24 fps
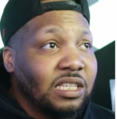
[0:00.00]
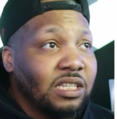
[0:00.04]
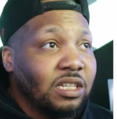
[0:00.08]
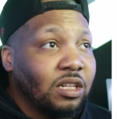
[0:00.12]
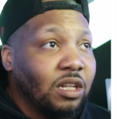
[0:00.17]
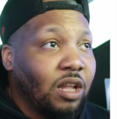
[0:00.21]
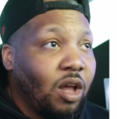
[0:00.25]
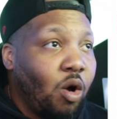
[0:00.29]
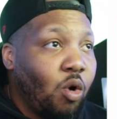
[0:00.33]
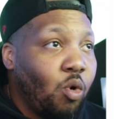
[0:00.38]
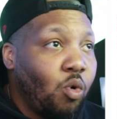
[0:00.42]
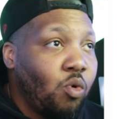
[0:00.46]

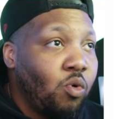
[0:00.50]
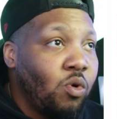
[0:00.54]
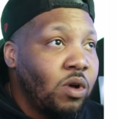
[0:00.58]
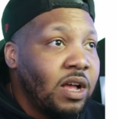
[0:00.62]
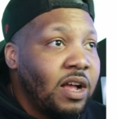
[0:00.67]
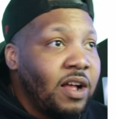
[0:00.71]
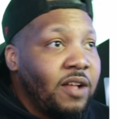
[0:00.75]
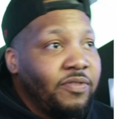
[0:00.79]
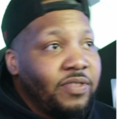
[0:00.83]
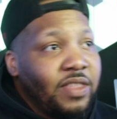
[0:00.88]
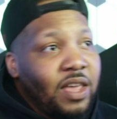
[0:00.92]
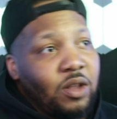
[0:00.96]

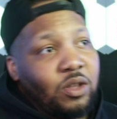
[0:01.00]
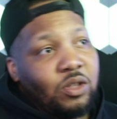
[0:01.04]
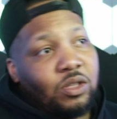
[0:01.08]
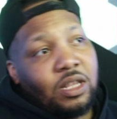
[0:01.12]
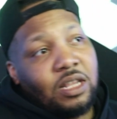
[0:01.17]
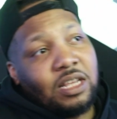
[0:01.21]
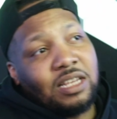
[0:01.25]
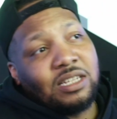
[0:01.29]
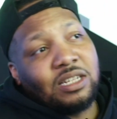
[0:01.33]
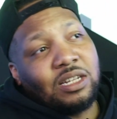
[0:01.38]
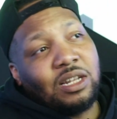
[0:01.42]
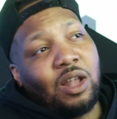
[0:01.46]

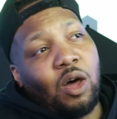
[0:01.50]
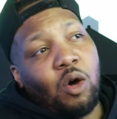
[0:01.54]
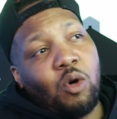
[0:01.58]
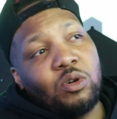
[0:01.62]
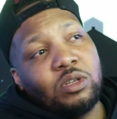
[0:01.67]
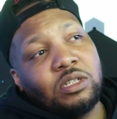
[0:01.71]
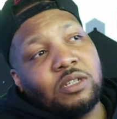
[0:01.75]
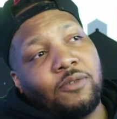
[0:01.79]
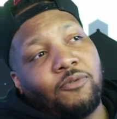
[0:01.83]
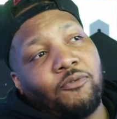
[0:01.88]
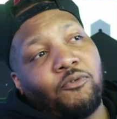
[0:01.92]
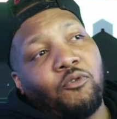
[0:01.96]

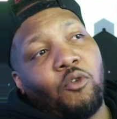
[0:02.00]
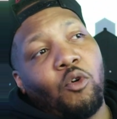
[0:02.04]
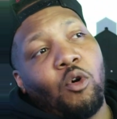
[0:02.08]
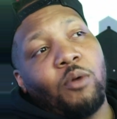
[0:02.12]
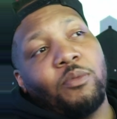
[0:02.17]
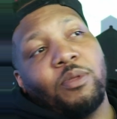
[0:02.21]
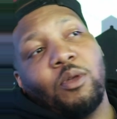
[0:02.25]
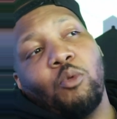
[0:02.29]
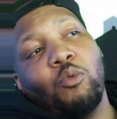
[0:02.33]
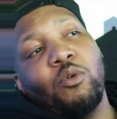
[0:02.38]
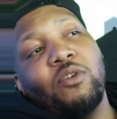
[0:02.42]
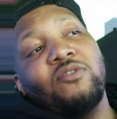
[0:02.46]
lowest
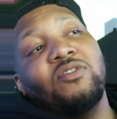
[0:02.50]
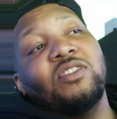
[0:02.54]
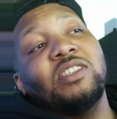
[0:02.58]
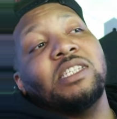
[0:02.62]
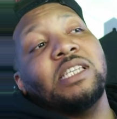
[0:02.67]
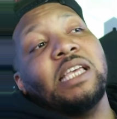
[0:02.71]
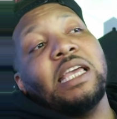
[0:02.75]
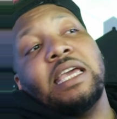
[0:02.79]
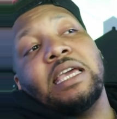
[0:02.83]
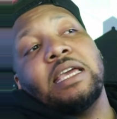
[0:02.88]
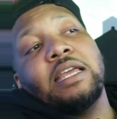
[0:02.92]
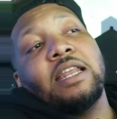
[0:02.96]
form that we've
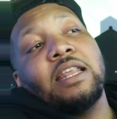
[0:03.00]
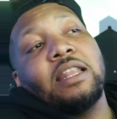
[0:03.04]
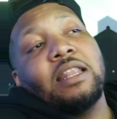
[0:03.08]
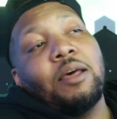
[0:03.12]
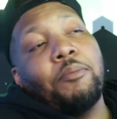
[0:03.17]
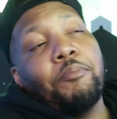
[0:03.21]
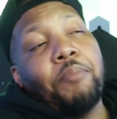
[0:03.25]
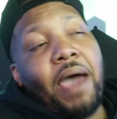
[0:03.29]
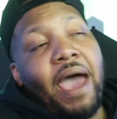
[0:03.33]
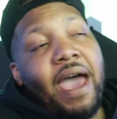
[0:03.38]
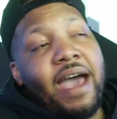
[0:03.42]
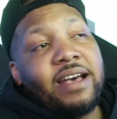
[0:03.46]
seen in
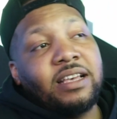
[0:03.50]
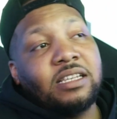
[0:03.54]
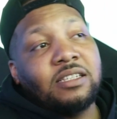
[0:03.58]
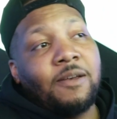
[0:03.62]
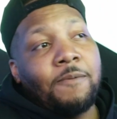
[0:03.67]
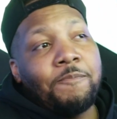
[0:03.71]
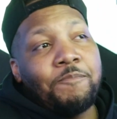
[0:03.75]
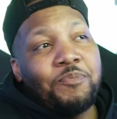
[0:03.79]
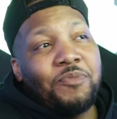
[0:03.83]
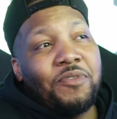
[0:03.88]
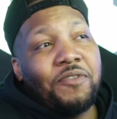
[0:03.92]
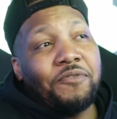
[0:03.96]
the
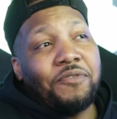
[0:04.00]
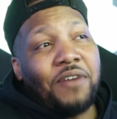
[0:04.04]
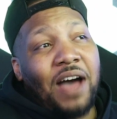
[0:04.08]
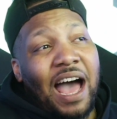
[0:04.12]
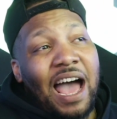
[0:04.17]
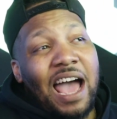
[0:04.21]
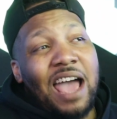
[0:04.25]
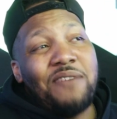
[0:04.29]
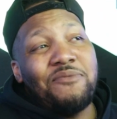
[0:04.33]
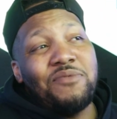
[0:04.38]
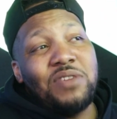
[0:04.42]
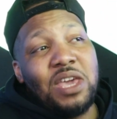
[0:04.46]
past
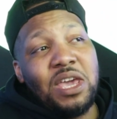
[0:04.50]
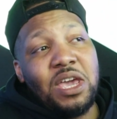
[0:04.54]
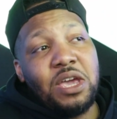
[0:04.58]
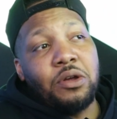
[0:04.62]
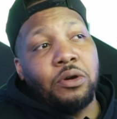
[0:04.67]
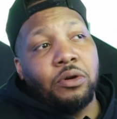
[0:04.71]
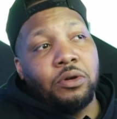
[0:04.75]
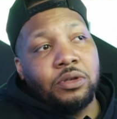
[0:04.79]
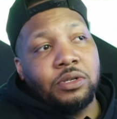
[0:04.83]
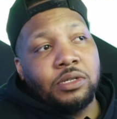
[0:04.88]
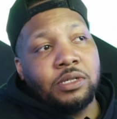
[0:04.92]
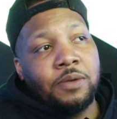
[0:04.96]
5
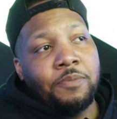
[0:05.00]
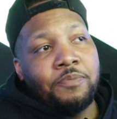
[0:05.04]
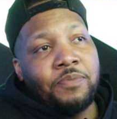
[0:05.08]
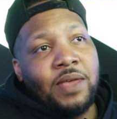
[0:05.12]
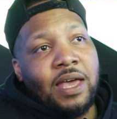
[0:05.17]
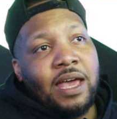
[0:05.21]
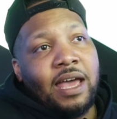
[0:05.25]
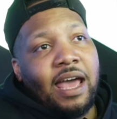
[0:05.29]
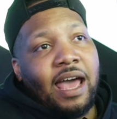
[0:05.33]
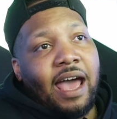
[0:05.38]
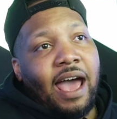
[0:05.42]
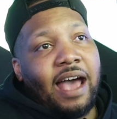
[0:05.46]
years
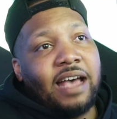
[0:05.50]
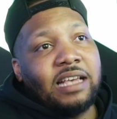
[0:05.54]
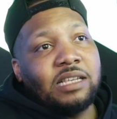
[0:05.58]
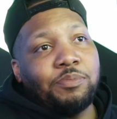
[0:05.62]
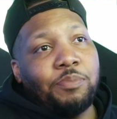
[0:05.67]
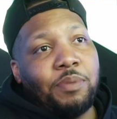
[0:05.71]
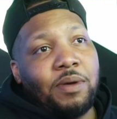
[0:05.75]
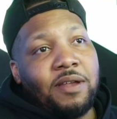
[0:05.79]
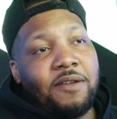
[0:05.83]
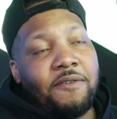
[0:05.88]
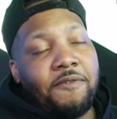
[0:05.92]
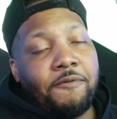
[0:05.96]
has
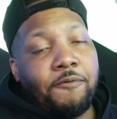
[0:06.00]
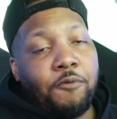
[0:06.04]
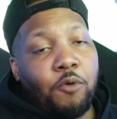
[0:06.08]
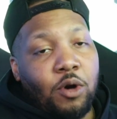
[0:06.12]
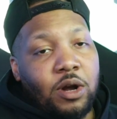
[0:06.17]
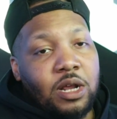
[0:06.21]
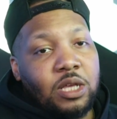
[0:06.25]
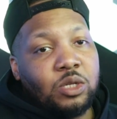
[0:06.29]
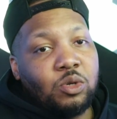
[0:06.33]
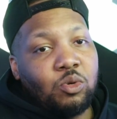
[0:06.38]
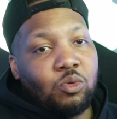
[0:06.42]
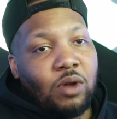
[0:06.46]
been
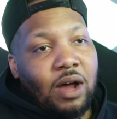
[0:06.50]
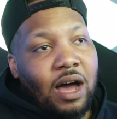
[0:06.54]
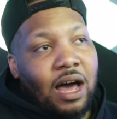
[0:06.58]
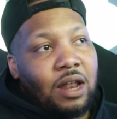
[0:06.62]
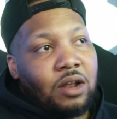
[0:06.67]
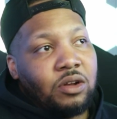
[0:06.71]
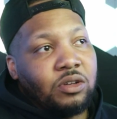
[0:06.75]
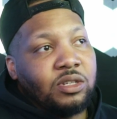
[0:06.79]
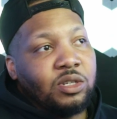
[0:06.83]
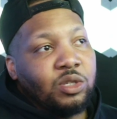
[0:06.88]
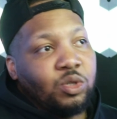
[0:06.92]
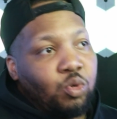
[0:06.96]

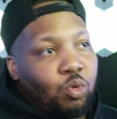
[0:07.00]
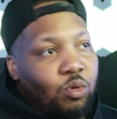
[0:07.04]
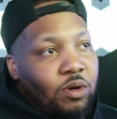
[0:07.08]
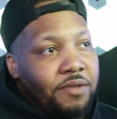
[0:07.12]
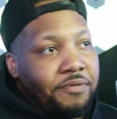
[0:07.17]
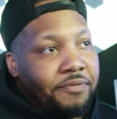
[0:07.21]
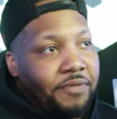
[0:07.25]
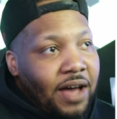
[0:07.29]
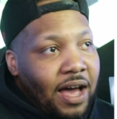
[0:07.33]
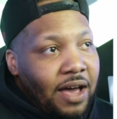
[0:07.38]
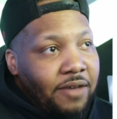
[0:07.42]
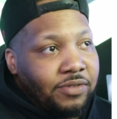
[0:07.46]

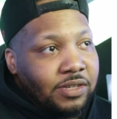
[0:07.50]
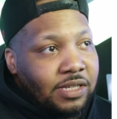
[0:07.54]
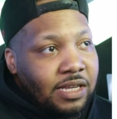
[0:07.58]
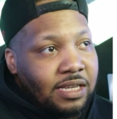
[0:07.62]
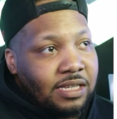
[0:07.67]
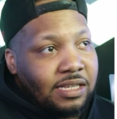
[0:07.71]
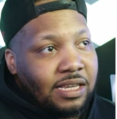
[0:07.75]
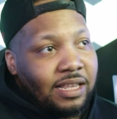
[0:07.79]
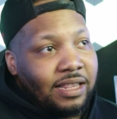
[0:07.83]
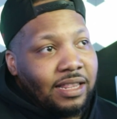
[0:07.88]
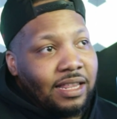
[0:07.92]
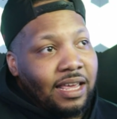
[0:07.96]

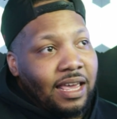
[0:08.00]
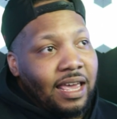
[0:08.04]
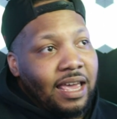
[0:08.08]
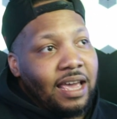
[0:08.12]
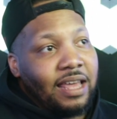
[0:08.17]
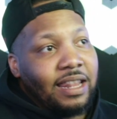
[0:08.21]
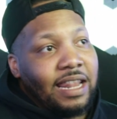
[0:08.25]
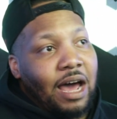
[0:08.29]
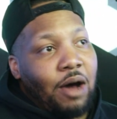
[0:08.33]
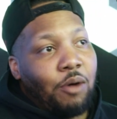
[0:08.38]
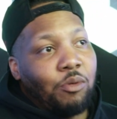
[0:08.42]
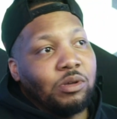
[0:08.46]
$42.25. And
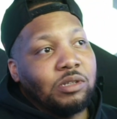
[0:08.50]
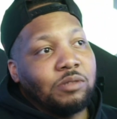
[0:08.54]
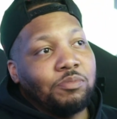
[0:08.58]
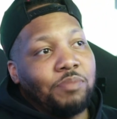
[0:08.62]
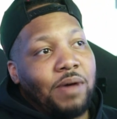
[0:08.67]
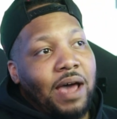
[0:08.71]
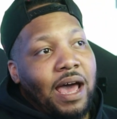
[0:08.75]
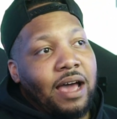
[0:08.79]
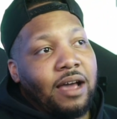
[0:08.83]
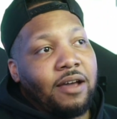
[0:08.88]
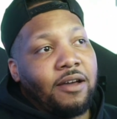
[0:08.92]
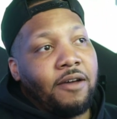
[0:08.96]
again, that was
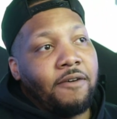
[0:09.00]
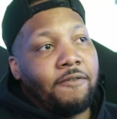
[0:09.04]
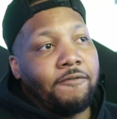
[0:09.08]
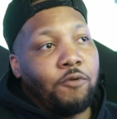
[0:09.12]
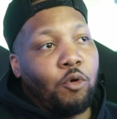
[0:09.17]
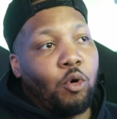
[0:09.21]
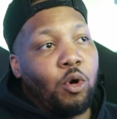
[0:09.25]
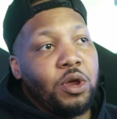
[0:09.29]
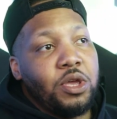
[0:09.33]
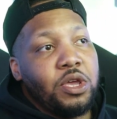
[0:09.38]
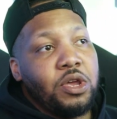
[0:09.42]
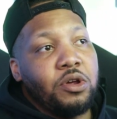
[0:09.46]
back
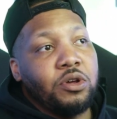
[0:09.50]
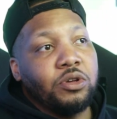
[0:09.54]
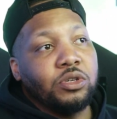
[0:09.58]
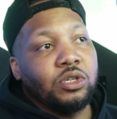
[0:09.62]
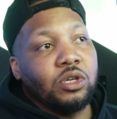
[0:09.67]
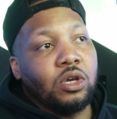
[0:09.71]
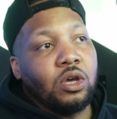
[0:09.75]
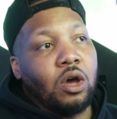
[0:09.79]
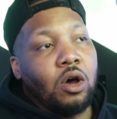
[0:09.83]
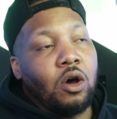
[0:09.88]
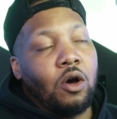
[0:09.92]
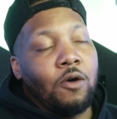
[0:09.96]
4 years
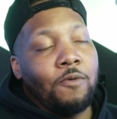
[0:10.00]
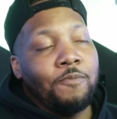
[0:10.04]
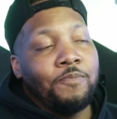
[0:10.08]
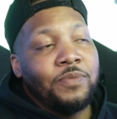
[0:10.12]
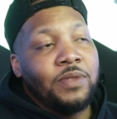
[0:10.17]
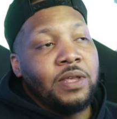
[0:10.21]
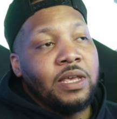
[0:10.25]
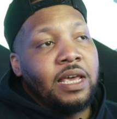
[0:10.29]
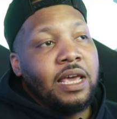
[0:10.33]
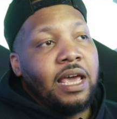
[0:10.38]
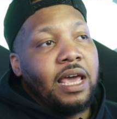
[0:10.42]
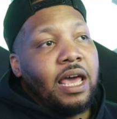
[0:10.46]
ago
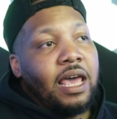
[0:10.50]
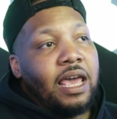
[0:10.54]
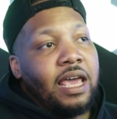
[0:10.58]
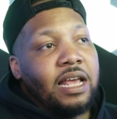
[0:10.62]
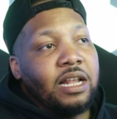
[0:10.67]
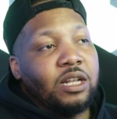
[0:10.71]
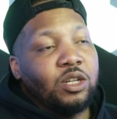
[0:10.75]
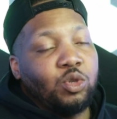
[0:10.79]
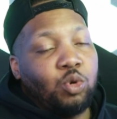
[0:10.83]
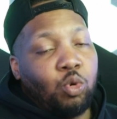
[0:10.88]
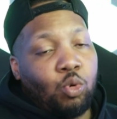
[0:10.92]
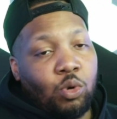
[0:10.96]

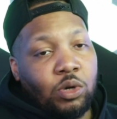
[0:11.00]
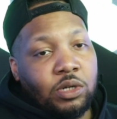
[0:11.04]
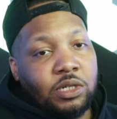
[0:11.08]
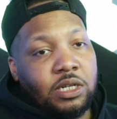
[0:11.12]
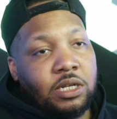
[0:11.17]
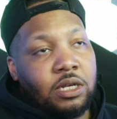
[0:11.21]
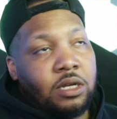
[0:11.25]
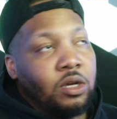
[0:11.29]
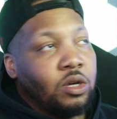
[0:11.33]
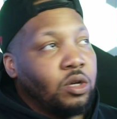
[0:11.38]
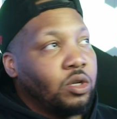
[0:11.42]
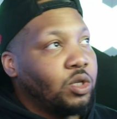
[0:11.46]
in
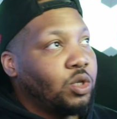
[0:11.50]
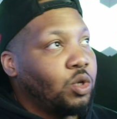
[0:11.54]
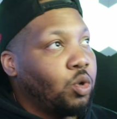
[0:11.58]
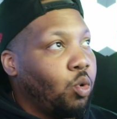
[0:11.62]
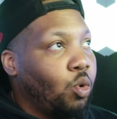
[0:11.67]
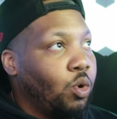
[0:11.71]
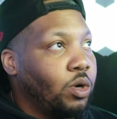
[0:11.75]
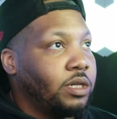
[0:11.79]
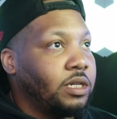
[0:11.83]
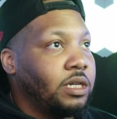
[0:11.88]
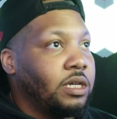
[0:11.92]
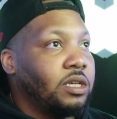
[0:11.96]

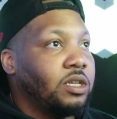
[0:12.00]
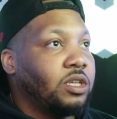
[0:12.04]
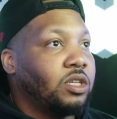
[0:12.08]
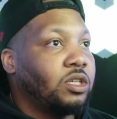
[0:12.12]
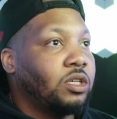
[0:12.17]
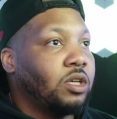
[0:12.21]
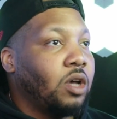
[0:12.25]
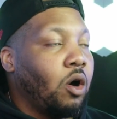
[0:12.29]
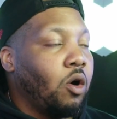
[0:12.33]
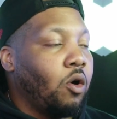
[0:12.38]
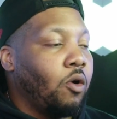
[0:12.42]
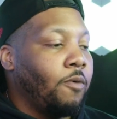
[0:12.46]
2020.
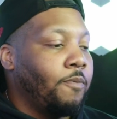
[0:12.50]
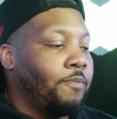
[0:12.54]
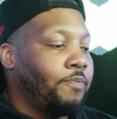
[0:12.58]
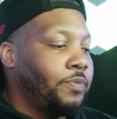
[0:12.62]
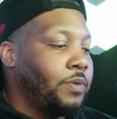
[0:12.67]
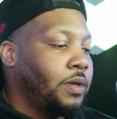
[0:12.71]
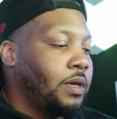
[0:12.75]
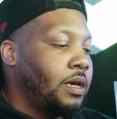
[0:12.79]
So